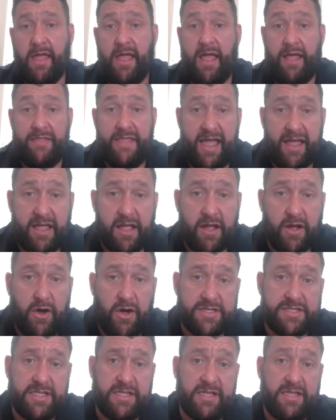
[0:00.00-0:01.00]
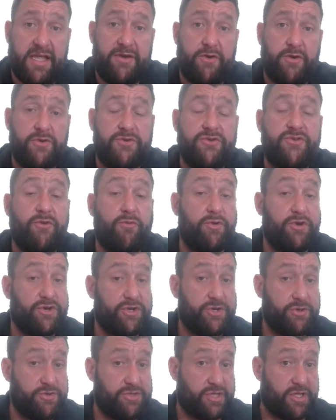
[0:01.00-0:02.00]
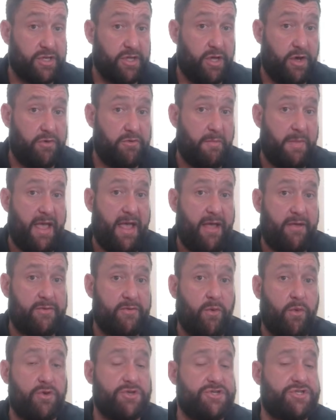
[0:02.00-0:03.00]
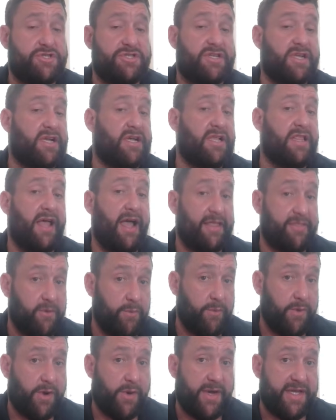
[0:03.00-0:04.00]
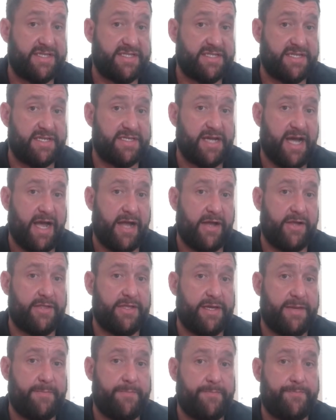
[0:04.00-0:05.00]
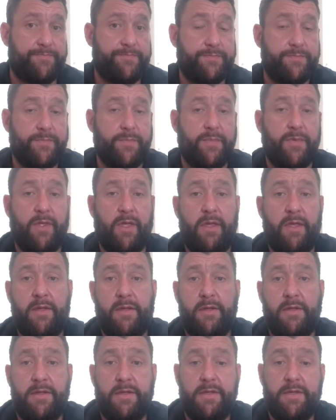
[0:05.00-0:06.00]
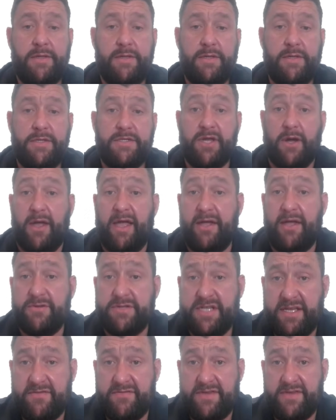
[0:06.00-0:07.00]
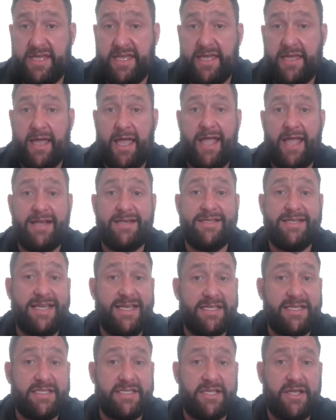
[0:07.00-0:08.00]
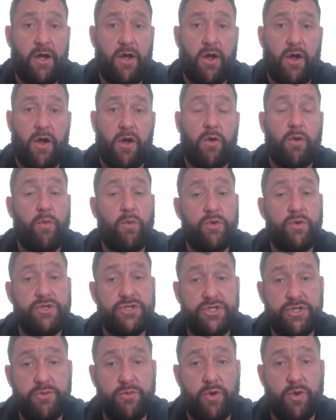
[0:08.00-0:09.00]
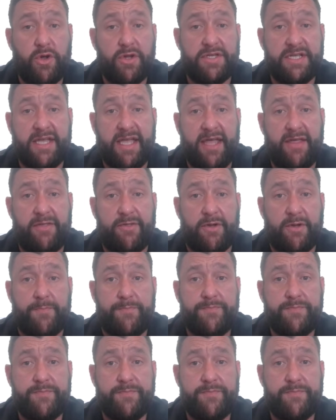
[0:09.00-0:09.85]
And that can cause the lender to reduce the loan amount or just decline the request entirely. So LTV and DSCR do work together.